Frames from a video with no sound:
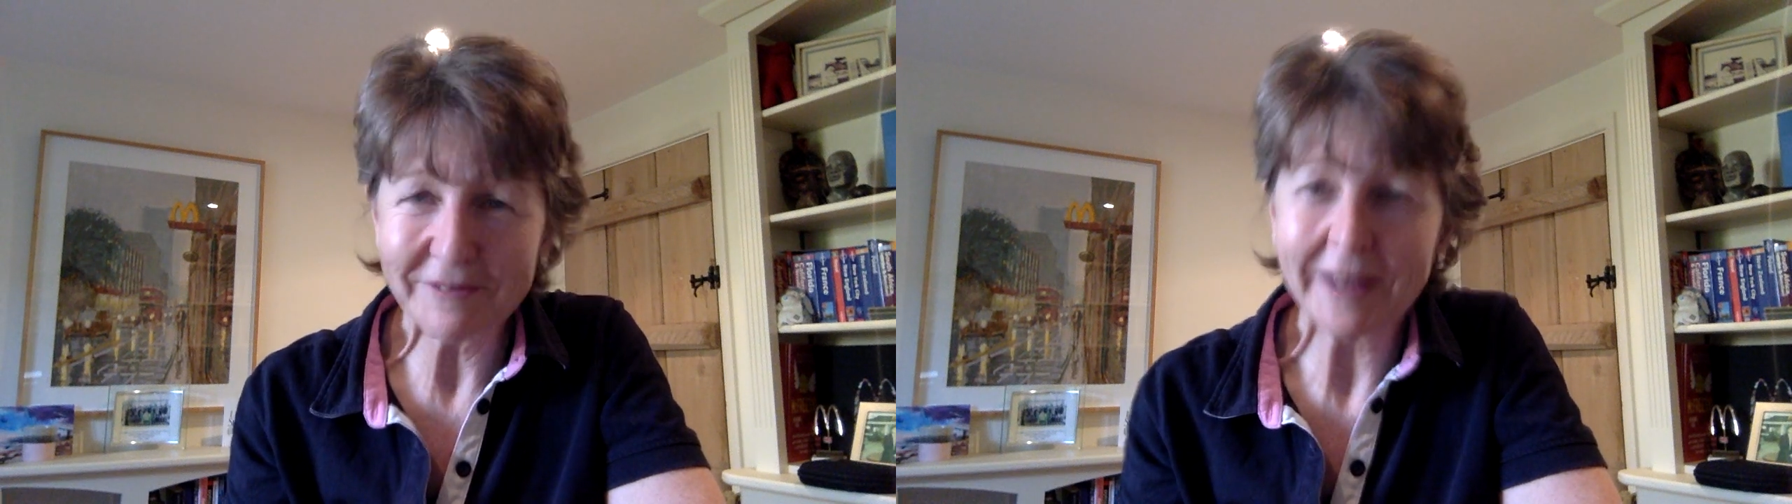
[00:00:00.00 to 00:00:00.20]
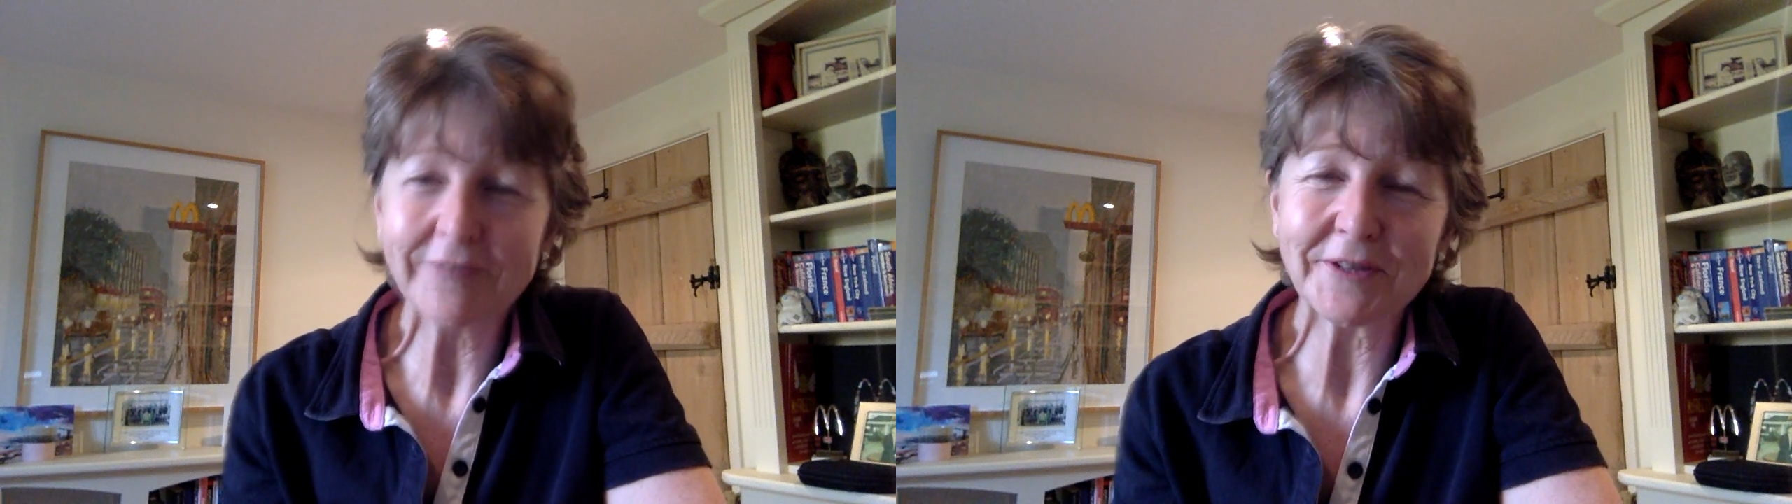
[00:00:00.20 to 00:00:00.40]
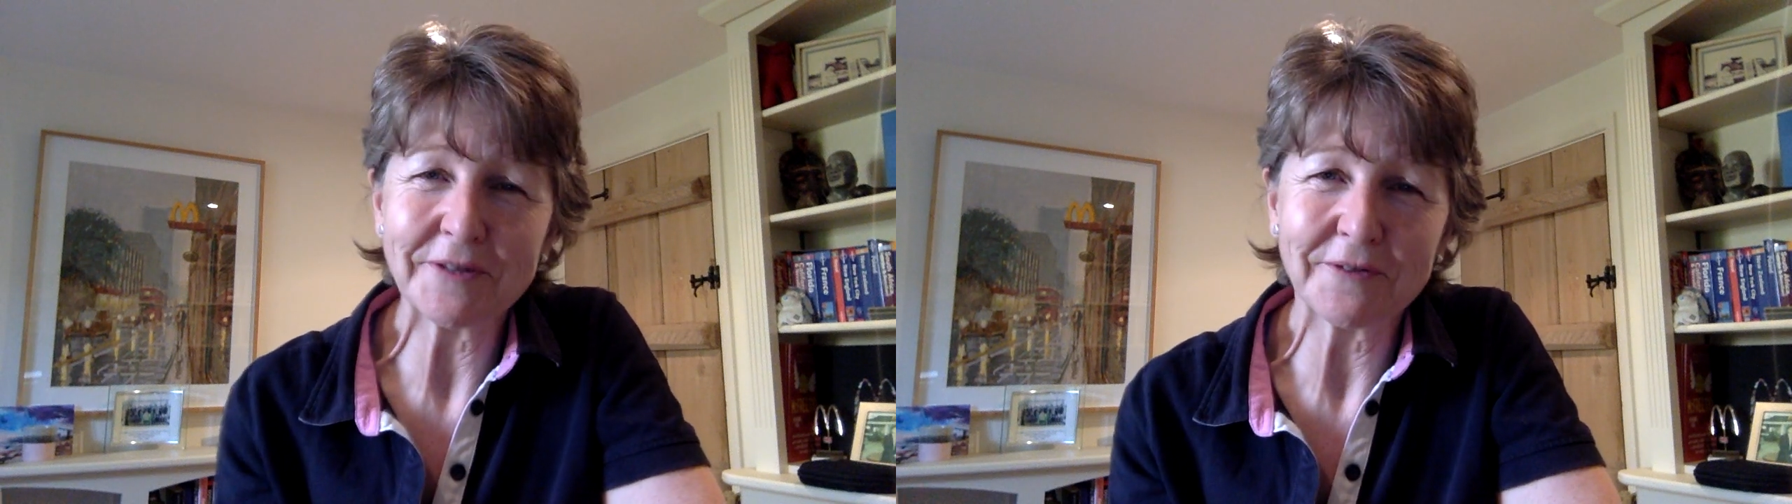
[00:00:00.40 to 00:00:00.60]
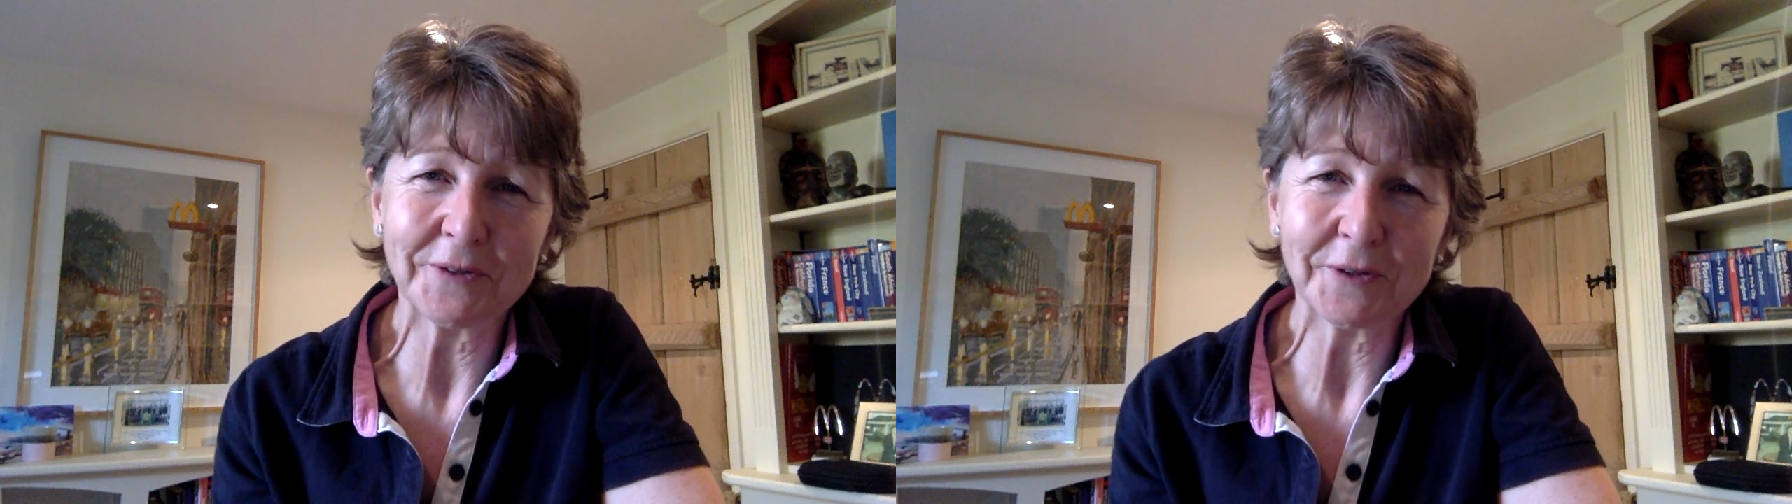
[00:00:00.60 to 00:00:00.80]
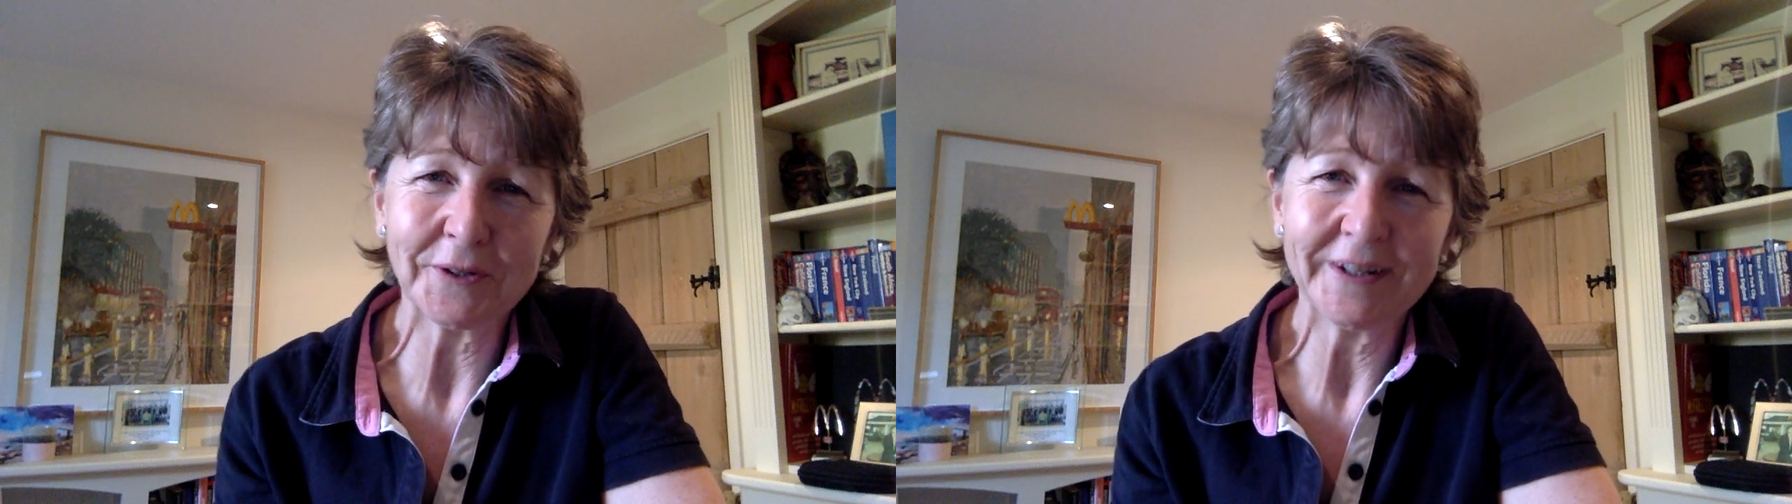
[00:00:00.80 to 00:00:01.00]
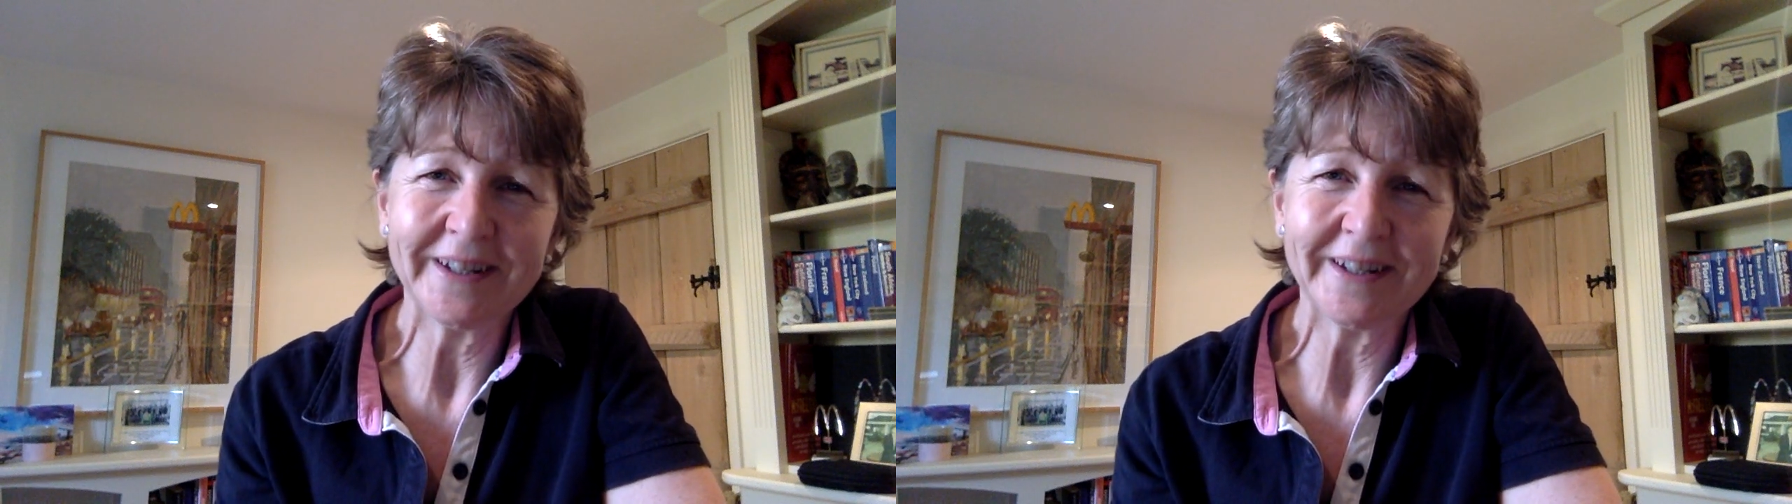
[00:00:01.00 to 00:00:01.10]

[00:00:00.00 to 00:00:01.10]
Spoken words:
life to the full,